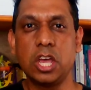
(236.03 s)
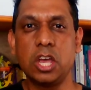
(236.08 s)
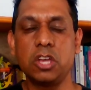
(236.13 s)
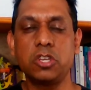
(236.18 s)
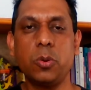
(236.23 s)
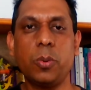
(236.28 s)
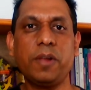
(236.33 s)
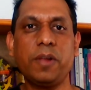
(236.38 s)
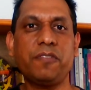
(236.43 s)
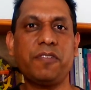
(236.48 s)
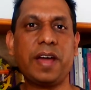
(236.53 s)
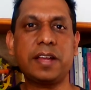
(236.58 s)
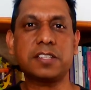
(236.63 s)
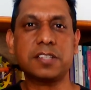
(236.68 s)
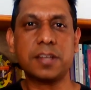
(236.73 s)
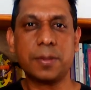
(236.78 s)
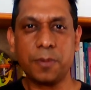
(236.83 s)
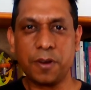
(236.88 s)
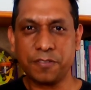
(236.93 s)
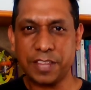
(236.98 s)
you will find
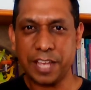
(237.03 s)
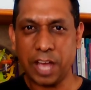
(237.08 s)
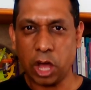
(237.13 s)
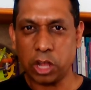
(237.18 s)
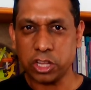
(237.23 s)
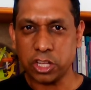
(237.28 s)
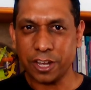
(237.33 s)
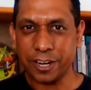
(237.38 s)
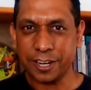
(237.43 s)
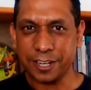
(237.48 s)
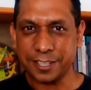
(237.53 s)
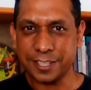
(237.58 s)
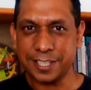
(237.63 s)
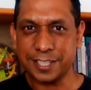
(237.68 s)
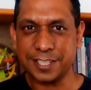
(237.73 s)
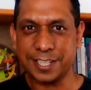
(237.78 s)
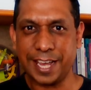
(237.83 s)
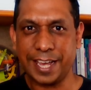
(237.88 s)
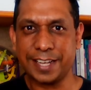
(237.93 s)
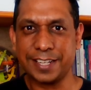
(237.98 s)
some of the authority
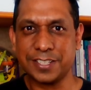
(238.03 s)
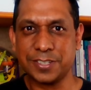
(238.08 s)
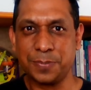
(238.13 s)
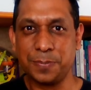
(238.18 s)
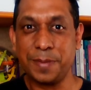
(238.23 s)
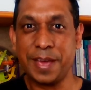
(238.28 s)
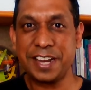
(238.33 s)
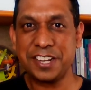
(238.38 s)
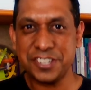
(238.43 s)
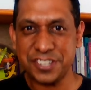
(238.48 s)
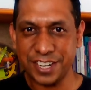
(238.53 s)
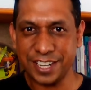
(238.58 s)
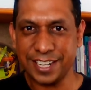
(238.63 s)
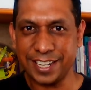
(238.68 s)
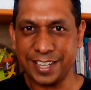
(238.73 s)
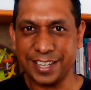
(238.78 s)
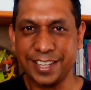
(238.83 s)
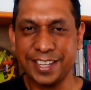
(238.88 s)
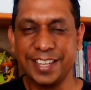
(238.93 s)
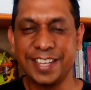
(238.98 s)
sites
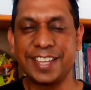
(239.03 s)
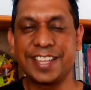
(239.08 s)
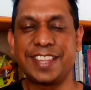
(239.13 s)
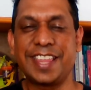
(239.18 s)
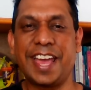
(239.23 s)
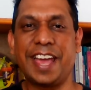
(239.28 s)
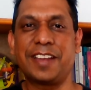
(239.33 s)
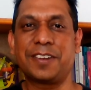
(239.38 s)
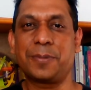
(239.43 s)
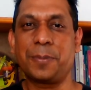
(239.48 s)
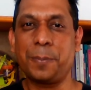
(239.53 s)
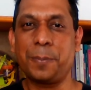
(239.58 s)
mentioning that